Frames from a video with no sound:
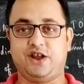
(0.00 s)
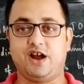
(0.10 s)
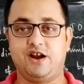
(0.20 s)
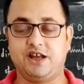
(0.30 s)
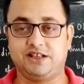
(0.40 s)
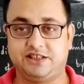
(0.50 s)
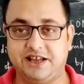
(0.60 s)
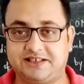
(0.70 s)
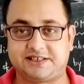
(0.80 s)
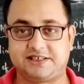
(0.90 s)
regarding
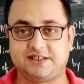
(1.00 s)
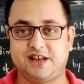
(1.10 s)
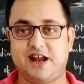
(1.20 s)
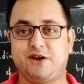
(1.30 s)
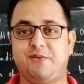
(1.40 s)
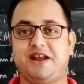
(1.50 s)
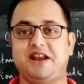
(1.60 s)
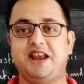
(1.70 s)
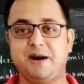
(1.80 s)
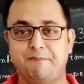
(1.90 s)
this
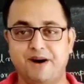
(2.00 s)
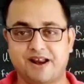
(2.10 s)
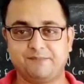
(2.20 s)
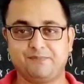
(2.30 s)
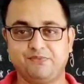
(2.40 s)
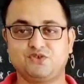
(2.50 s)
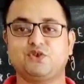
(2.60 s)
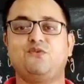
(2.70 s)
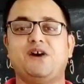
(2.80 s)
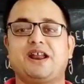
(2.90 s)
atomic number,
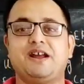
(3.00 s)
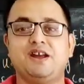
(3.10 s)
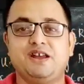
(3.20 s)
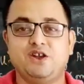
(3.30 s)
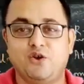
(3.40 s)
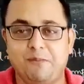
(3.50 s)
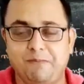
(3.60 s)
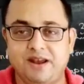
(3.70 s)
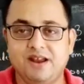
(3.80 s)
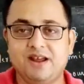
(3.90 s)
so far you have
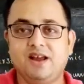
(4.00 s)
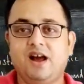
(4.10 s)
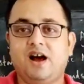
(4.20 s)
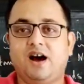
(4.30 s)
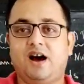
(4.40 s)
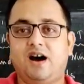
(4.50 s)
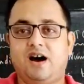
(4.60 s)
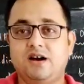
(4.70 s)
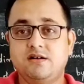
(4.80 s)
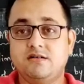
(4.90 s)
been
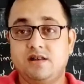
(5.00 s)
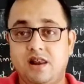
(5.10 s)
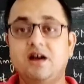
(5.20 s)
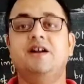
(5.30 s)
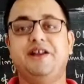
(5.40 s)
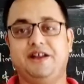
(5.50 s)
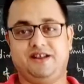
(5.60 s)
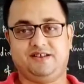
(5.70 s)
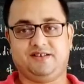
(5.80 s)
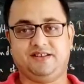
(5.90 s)

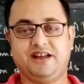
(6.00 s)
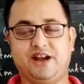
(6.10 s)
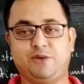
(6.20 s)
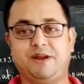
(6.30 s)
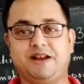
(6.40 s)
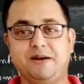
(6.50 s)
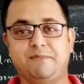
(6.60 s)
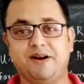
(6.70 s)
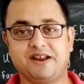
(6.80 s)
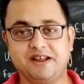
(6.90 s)
learning the atomic
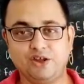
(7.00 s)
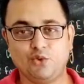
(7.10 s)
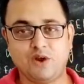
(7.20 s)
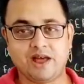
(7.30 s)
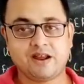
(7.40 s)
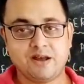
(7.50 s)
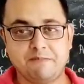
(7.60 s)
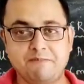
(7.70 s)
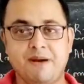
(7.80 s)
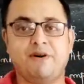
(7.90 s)
number. You were
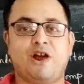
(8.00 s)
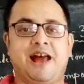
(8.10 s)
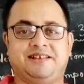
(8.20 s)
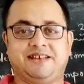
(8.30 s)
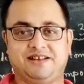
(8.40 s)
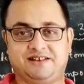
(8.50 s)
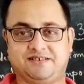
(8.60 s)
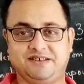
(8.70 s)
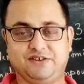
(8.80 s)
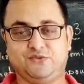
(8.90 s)

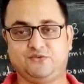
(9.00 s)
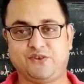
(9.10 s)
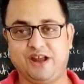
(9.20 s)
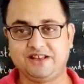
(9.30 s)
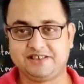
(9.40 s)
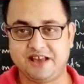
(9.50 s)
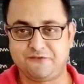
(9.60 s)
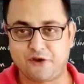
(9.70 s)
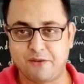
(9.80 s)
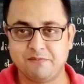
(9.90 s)
memorizing, say
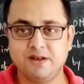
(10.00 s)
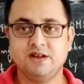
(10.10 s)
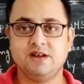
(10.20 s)
from